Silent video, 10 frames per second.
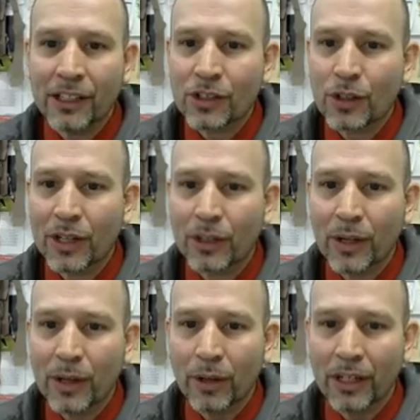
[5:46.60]
Let's just go ahead and
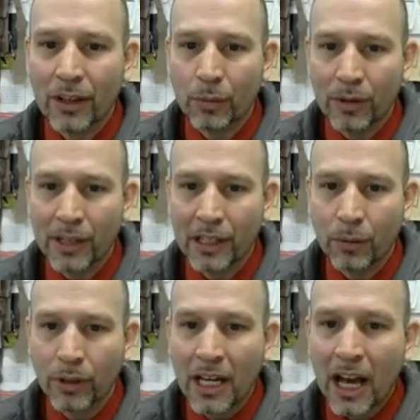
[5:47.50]
create another one right here.
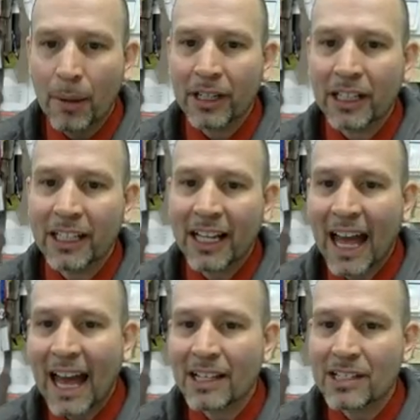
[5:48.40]
I'm going to click
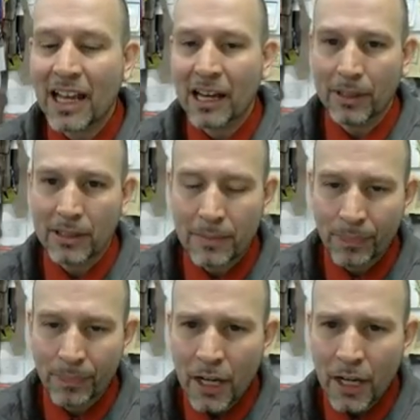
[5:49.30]
Add Assignment.